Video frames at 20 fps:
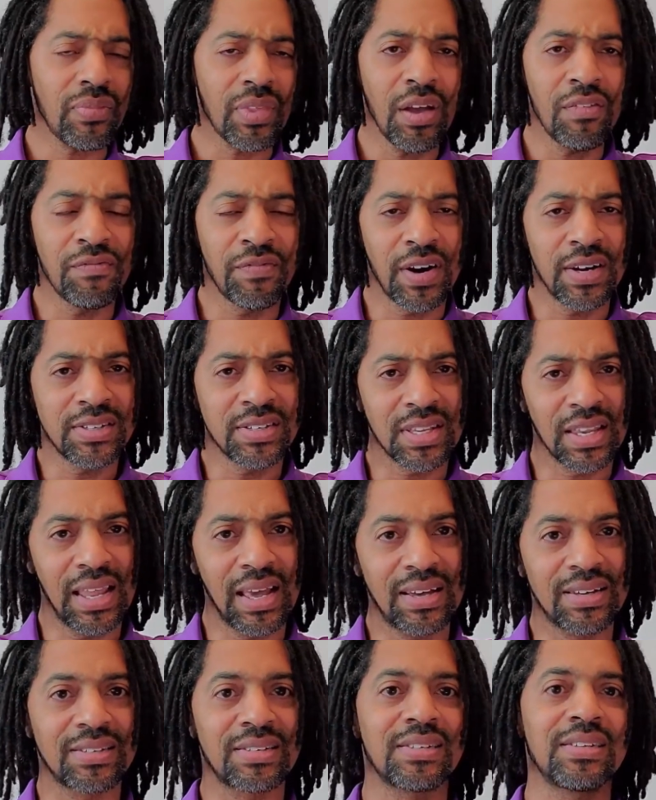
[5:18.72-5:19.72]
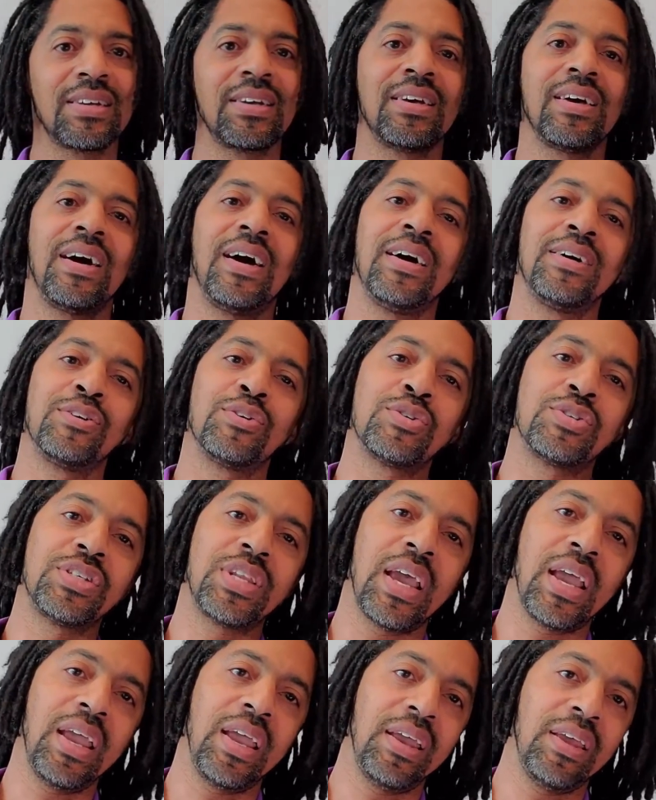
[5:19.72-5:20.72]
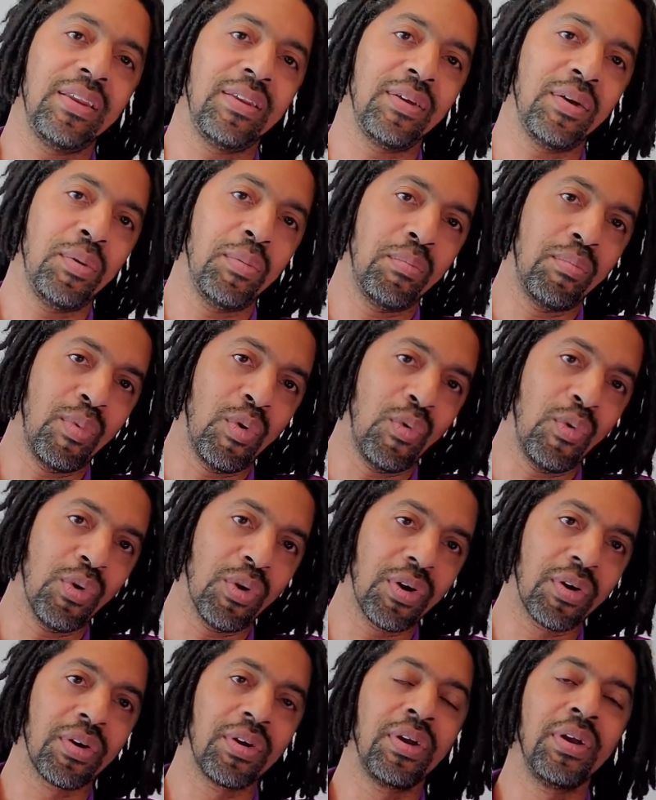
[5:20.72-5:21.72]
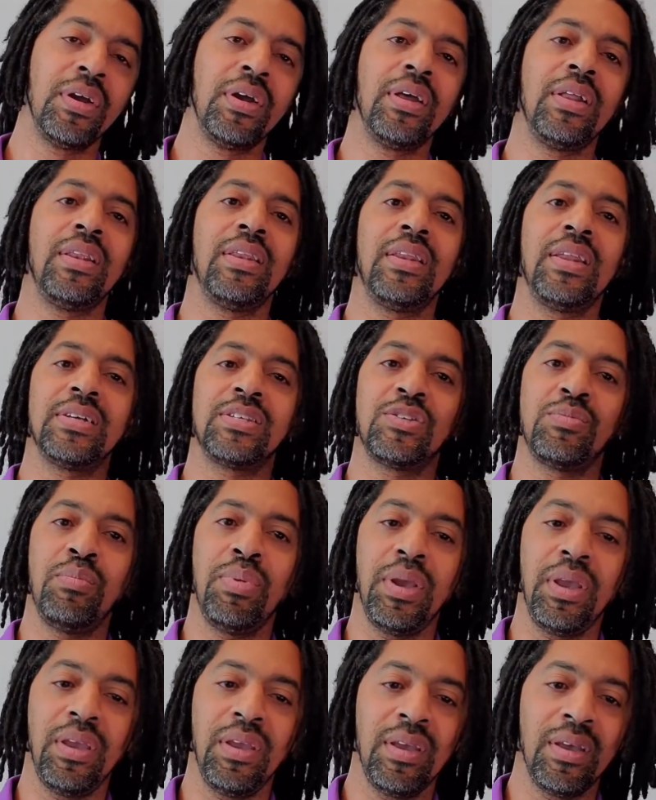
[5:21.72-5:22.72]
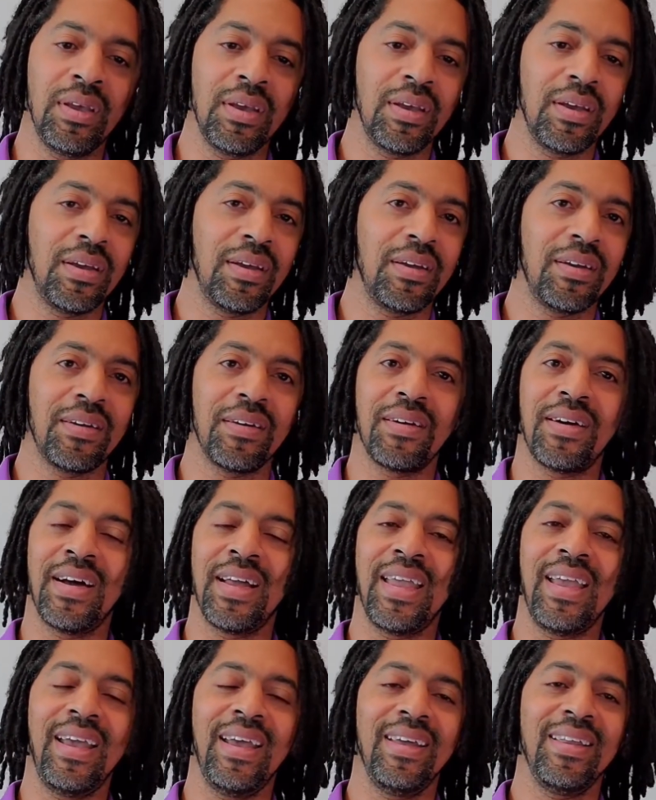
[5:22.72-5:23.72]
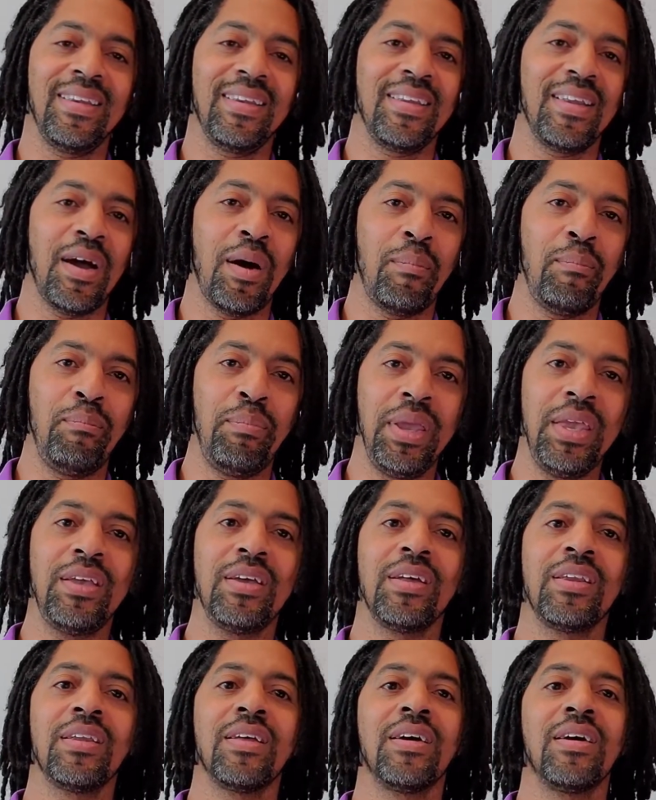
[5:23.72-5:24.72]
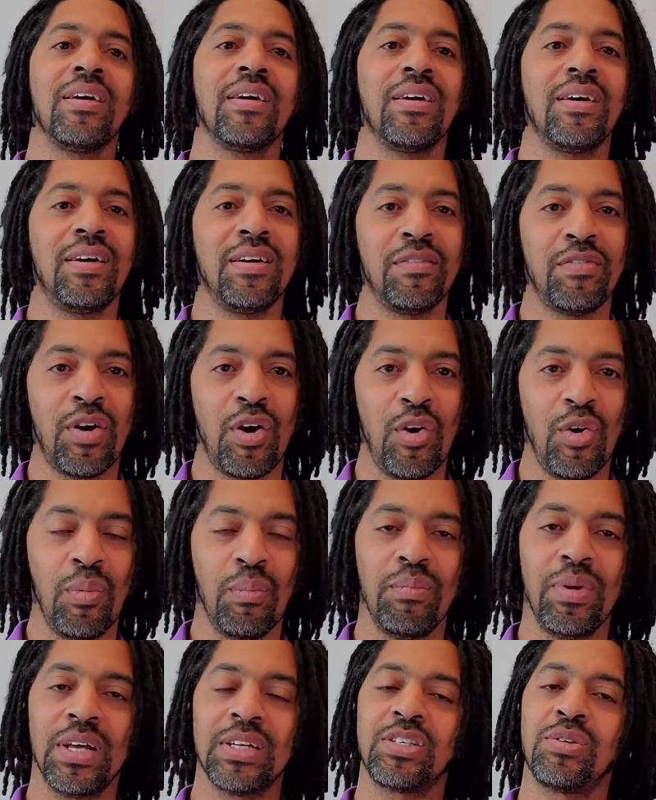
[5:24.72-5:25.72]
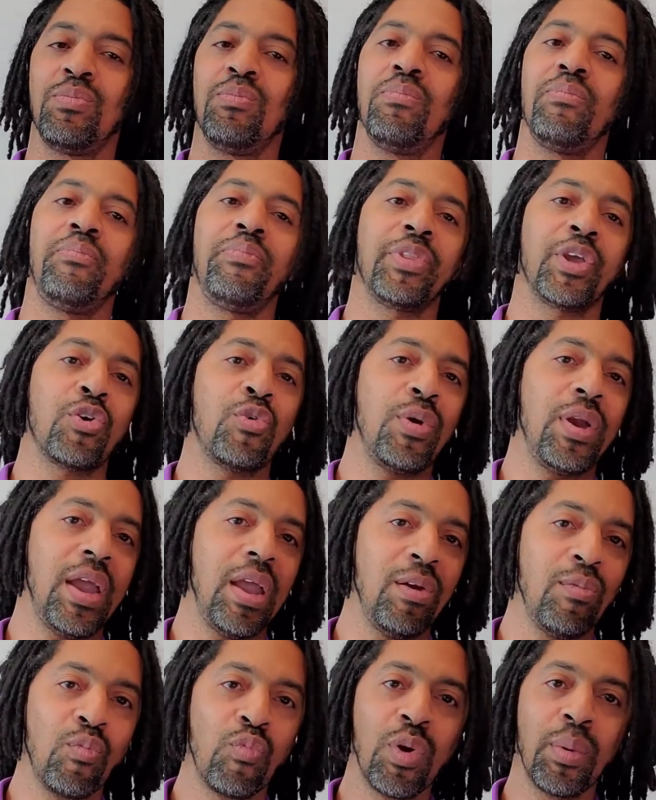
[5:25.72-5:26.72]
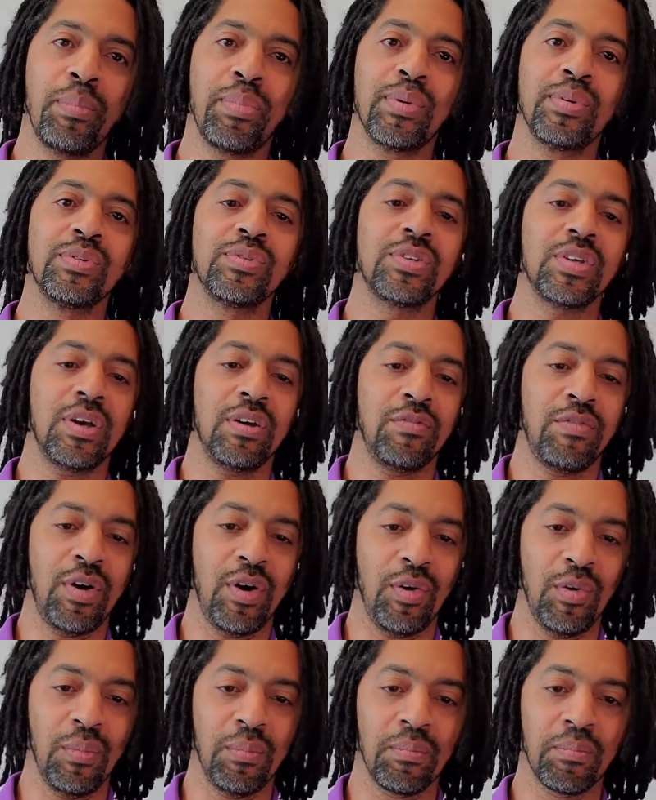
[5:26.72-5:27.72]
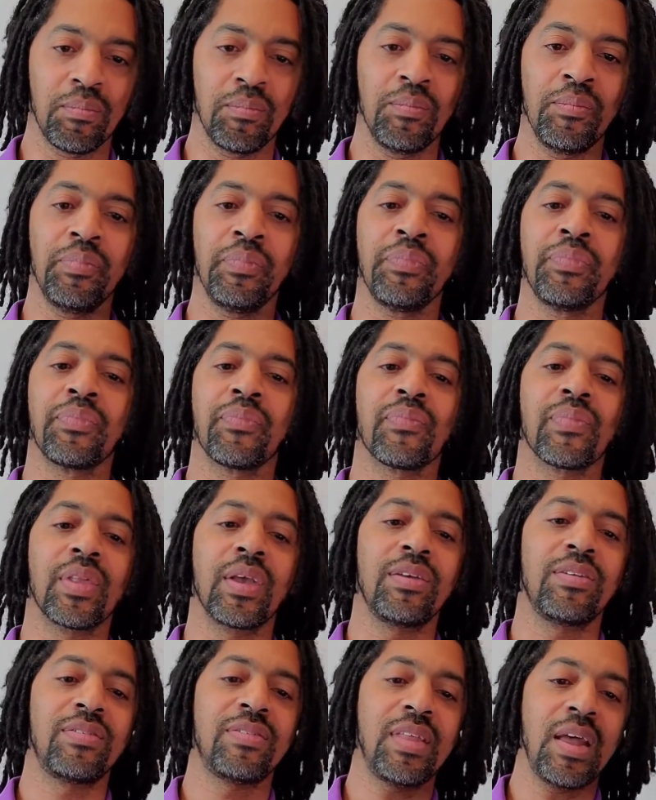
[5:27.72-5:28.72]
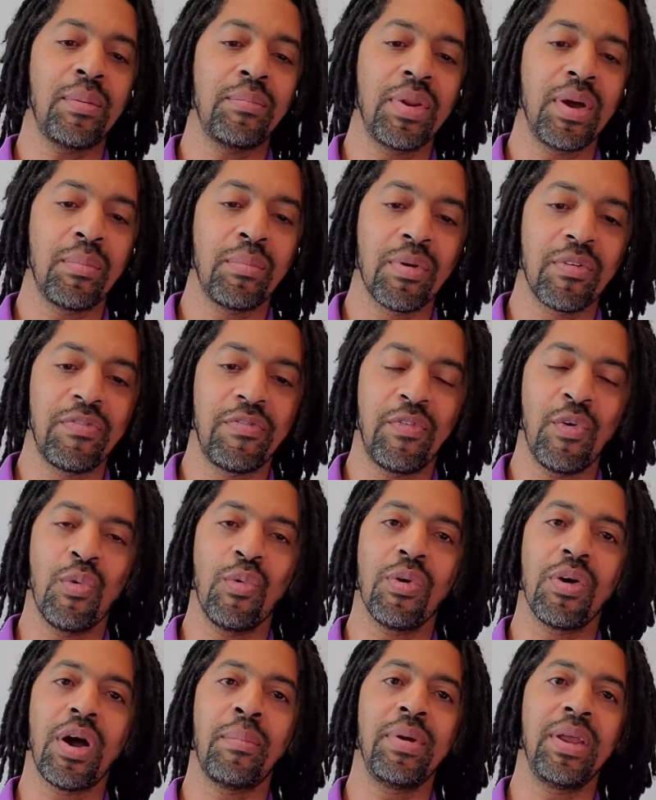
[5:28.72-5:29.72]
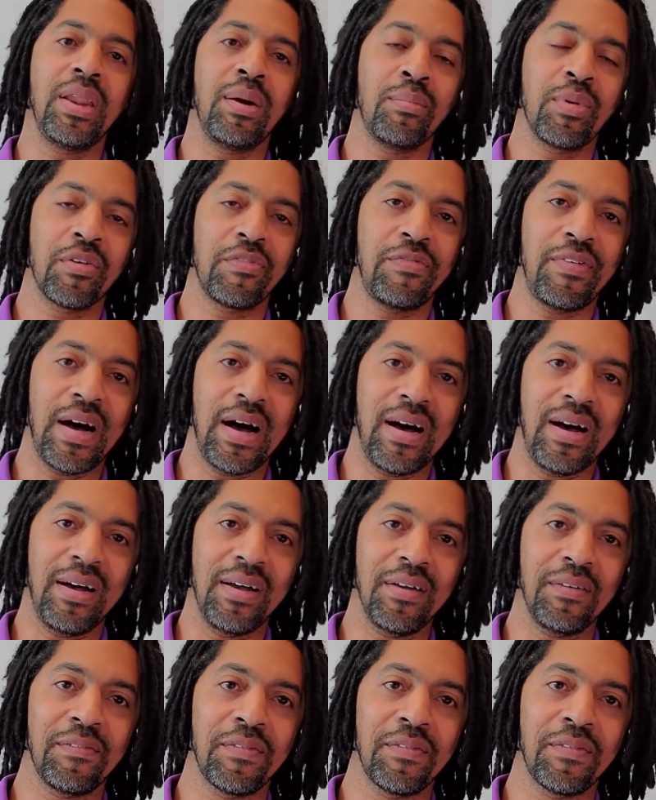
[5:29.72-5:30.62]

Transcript: fuss less, understand more. Let's be, again, a beacon of hope. Let's create ripples of hope. Step number 5,